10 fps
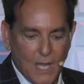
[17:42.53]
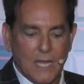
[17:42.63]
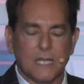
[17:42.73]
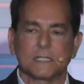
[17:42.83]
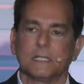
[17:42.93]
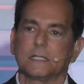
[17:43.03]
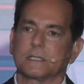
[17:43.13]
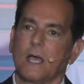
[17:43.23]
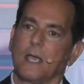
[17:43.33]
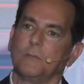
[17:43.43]
Isn't it
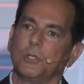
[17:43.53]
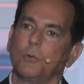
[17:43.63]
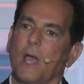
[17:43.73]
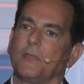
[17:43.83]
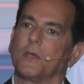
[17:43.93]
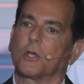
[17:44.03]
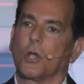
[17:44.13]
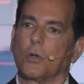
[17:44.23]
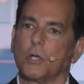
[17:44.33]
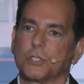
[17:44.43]
time you had the
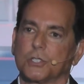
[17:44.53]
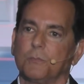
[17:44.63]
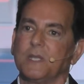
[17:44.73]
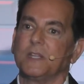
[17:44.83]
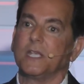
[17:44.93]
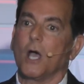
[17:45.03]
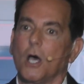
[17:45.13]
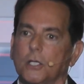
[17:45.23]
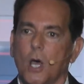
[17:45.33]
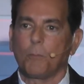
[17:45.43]
courage to be the
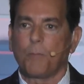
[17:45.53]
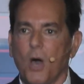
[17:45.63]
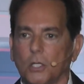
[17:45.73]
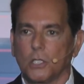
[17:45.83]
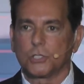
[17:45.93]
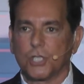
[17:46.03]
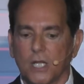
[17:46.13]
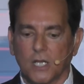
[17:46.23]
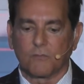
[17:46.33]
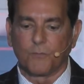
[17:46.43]

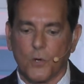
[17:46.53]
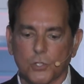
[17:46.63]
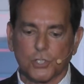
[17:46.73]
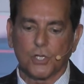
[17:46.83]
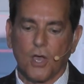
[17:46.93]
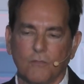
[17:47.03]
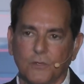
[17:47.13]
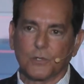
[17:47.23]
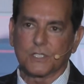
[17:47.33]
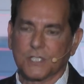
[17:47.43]
unapologetic version of
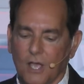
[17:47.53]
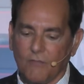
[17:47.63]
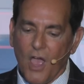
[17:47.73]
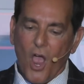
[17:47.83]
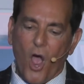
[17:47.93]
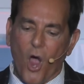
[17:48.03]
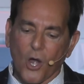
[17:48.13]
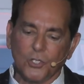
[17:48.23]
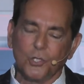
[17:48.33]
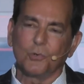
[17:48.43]
yourself?
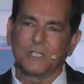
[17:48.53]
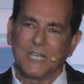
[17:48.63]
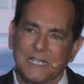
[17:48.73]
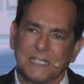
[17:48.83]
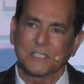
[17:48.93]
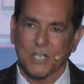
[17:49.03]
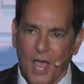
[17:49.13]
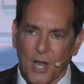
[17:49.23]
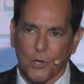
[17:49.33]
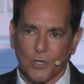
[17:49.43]
Aren't you getting
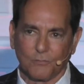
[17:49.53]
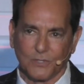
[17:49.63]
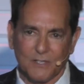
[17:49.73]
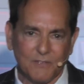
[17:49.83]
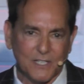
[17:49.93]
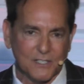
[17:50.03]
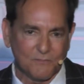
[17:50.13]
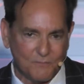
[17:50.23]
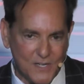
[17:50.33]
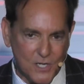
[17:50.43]
tired of living in
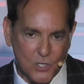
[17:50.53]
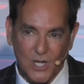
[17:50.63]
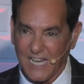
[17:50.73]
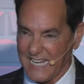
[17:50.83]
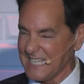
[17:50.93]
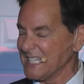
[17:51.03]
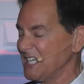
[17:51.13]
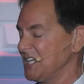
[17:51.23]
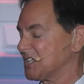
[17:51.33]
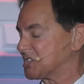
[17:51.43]
fear? Isn't
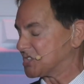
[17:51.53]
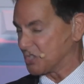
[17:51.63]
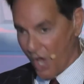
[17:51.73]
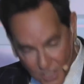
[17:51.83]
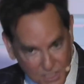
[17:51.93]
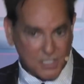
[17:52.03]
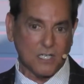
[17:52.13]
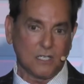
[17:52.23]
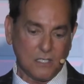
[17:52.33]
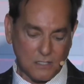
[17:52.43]
it
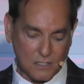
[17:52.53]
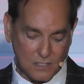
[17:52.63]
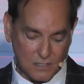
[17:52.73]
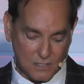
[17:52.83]
exhausting? Yes.